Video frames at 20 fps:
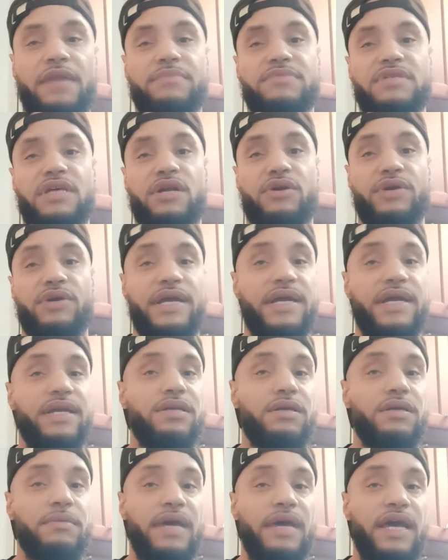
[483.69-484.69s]
that are in
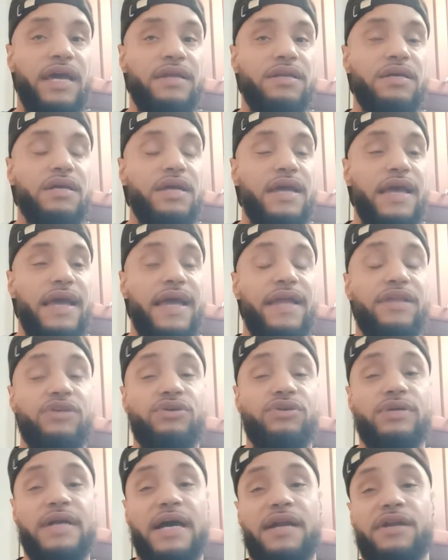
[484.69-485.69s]
demand and
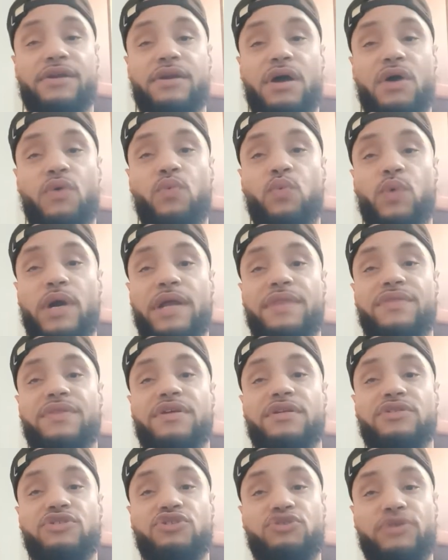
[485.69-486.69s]
you got to know when the
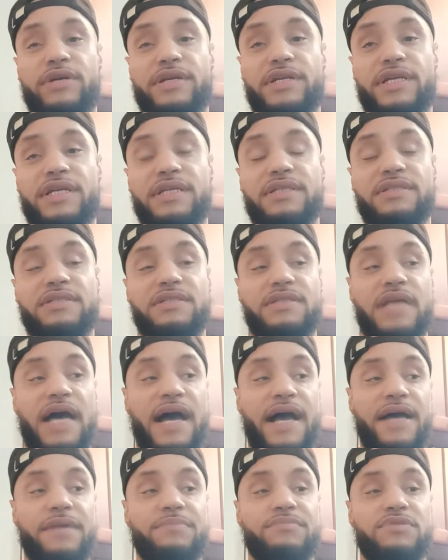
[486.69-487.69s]
trending
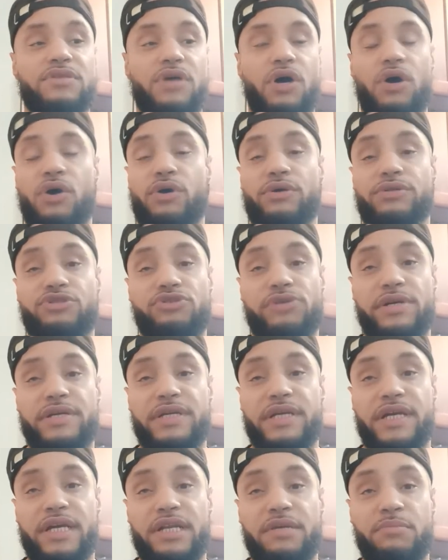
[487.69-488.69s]
items aren't
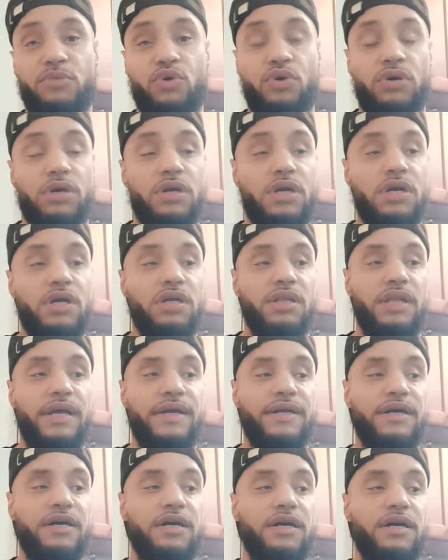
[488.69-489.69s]
trending anymore.
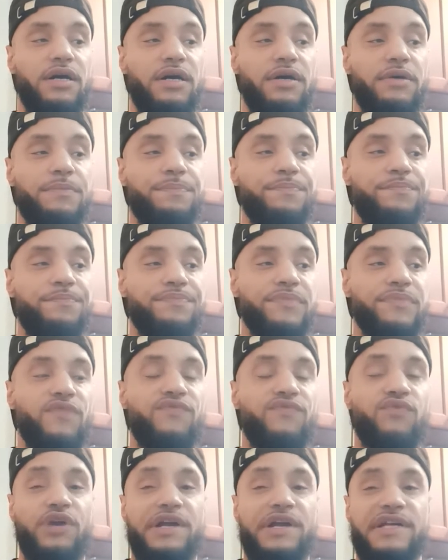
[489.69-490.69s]
Like, uh,
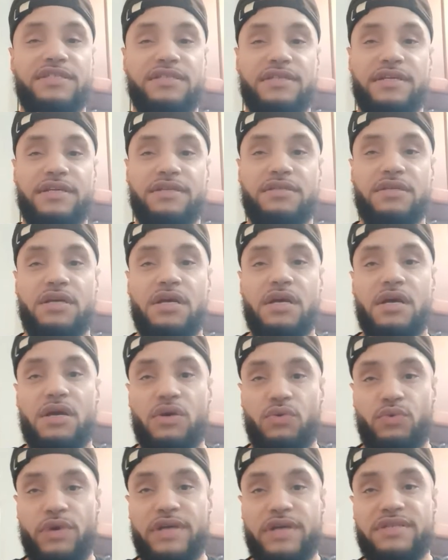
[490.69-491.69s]
for instance,
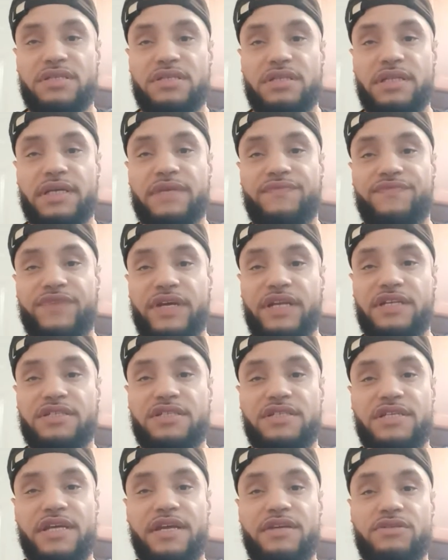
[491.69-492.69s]
wrestling vintage
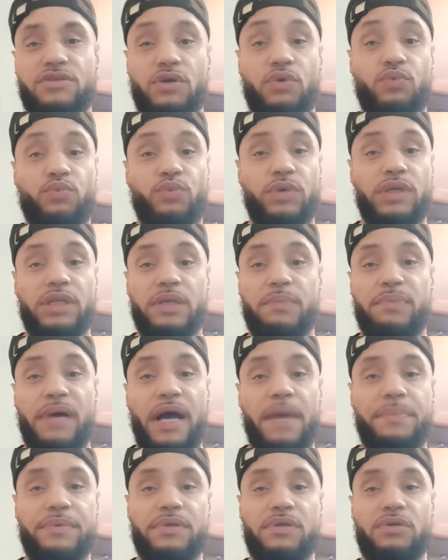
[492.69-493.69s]
tees are really
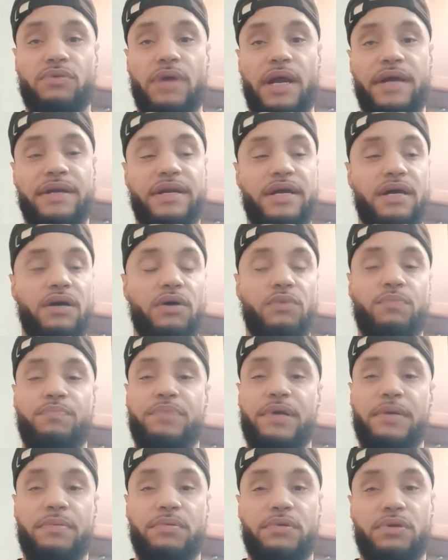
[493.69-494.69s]
popular right now.
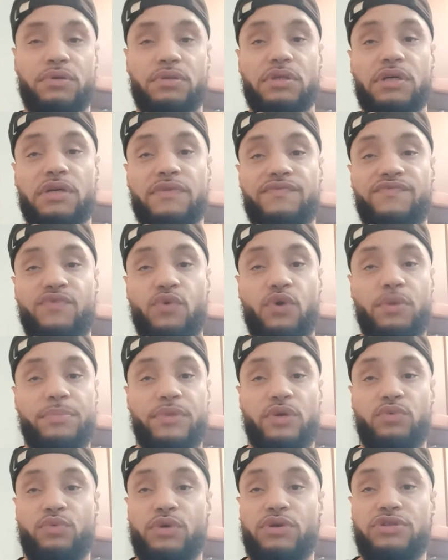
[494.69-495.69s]
People are looking for them.
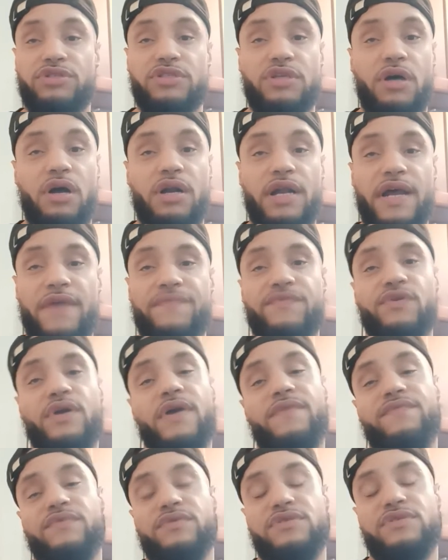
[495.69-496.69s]
They're real sought after
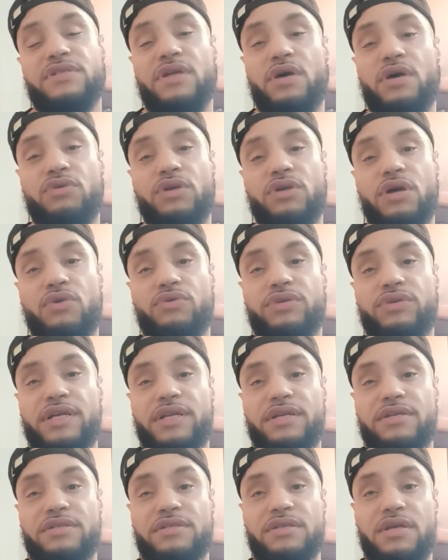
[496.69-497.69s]
after Stone Cold did
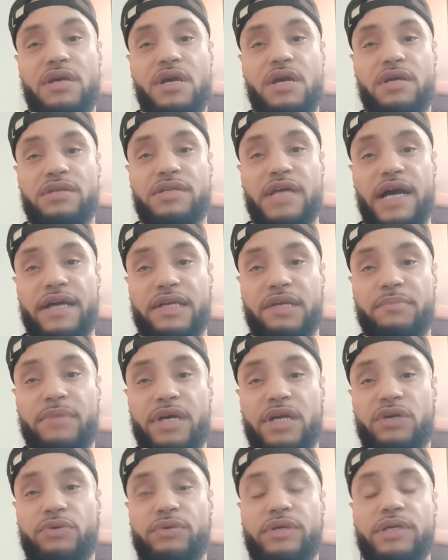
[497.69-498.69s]
his
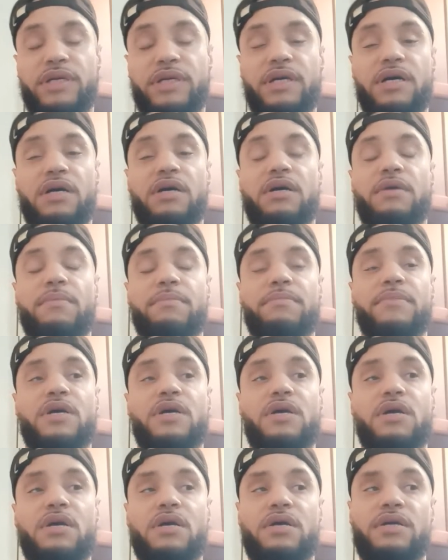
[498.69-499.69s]
documentary. Um,
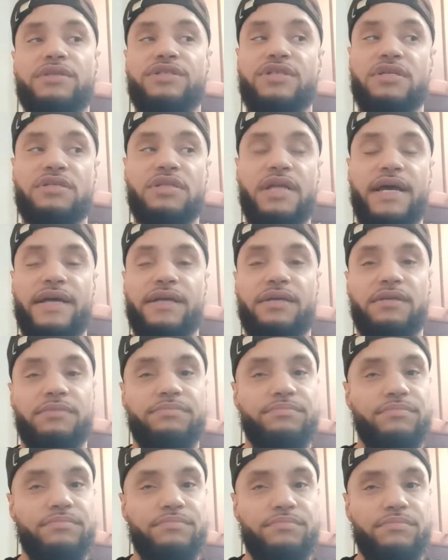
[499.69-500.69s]
just like
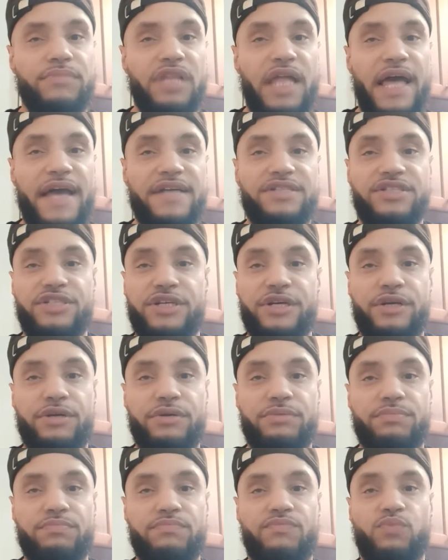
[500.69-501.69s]
last year,
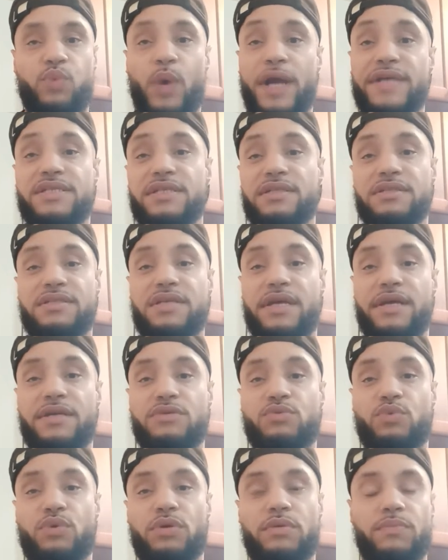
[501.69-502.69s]
racing
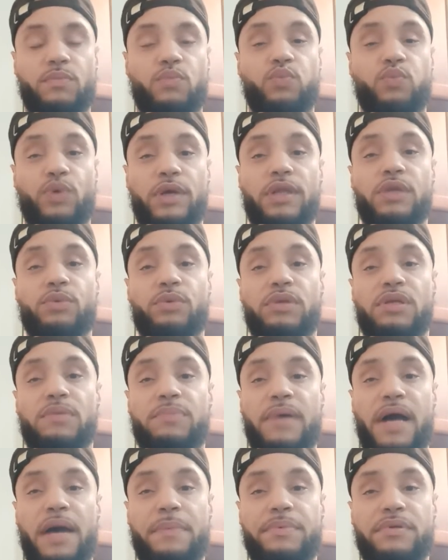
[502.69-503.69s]
tees were really, really
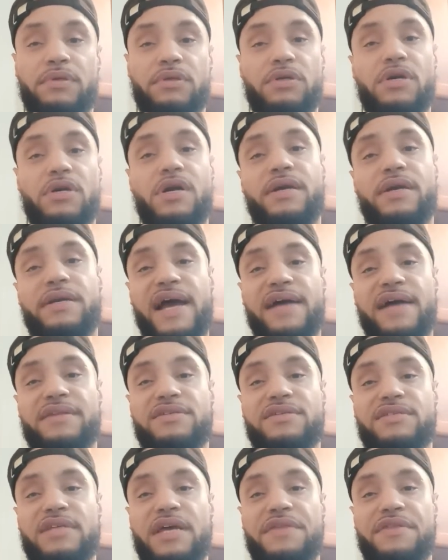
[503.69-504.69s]
popular. Not to
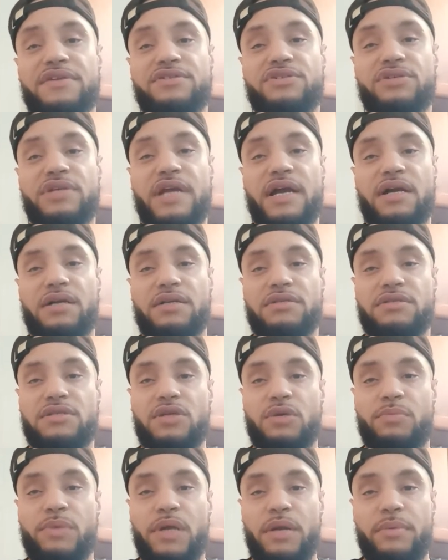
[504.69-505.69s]
say that you're not going to
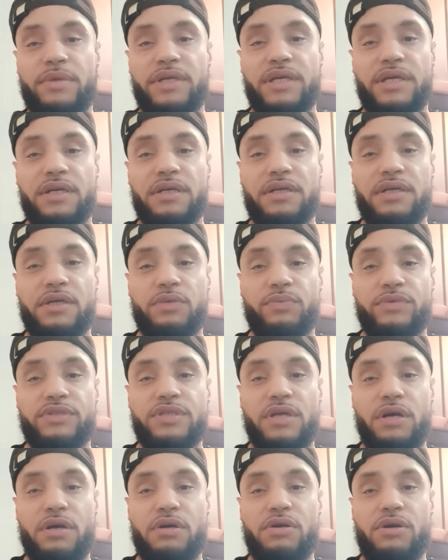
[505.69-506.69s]
still be able to get a good
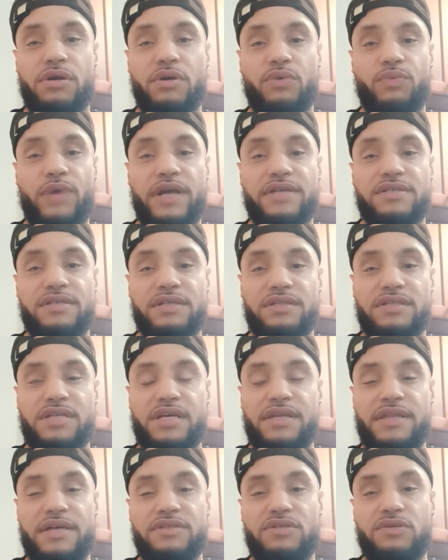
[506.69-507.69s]
return on a racing tee
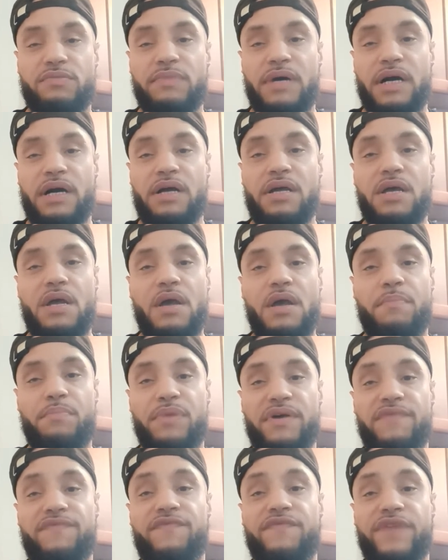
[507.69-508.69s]
that you buy,
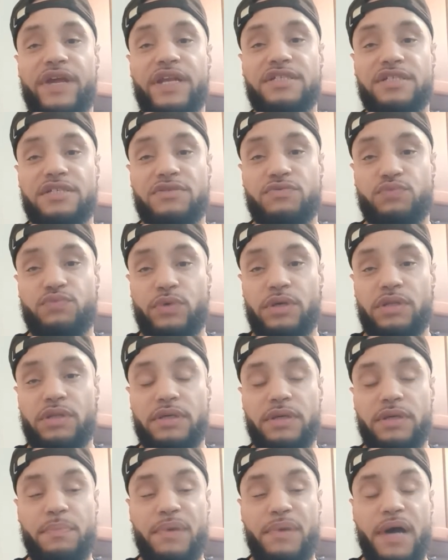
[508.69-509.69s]
but vintage is
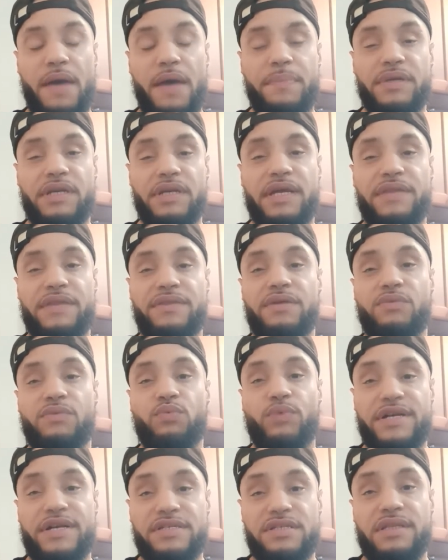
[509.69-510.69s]
really popping in the
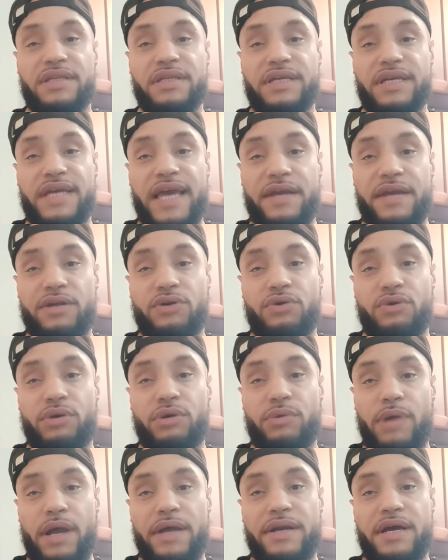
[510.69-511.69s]
wrestling category
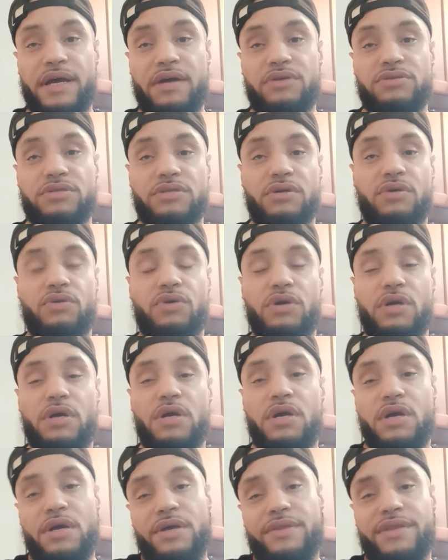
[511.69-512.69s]
right now. So
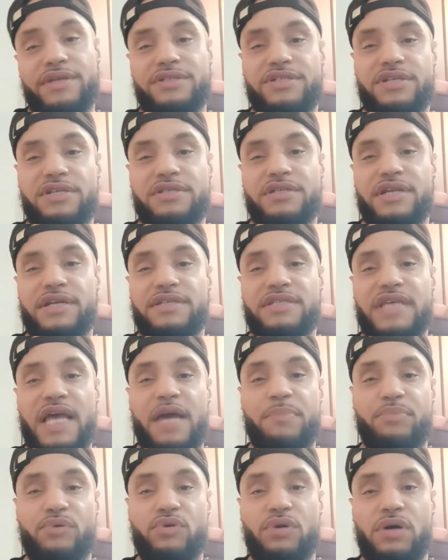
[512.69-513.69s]
that's just an
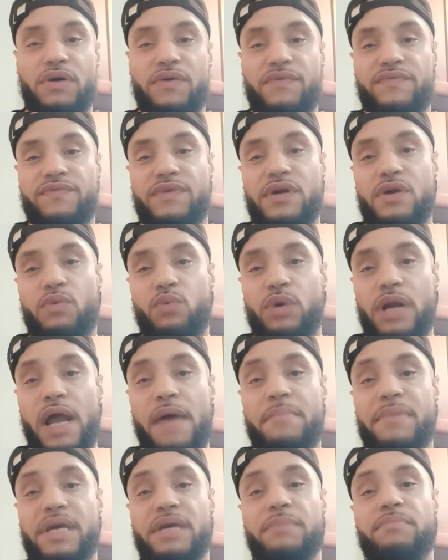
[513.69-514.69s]
example of what I
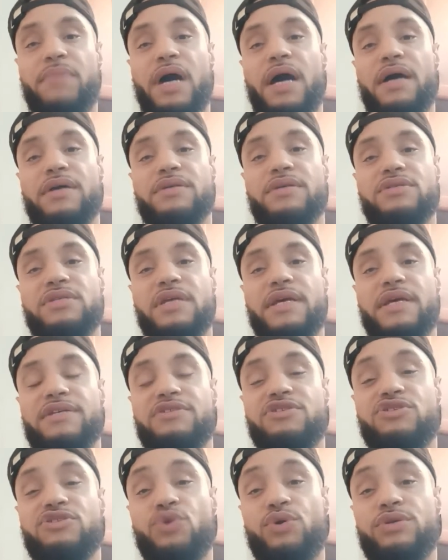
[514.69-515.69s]
mean by saying
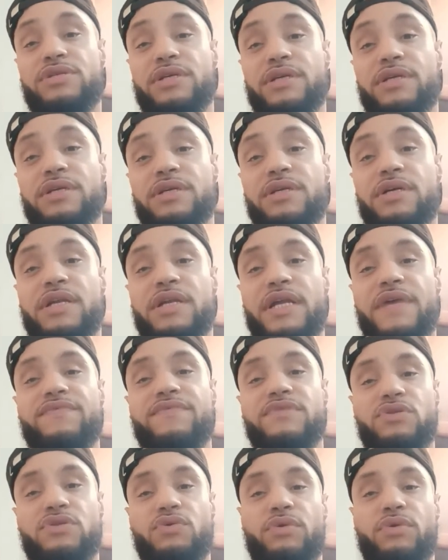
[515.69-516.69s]
sourcing good
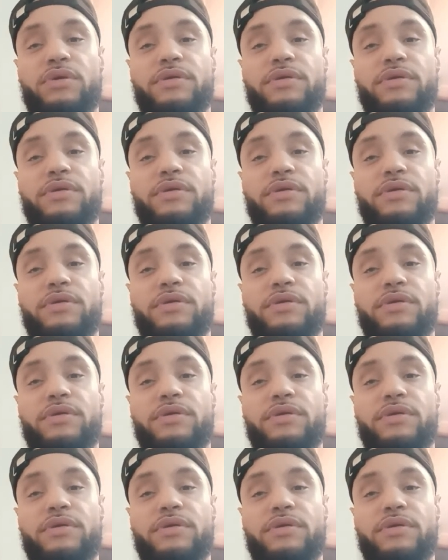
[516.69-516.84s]
inventory.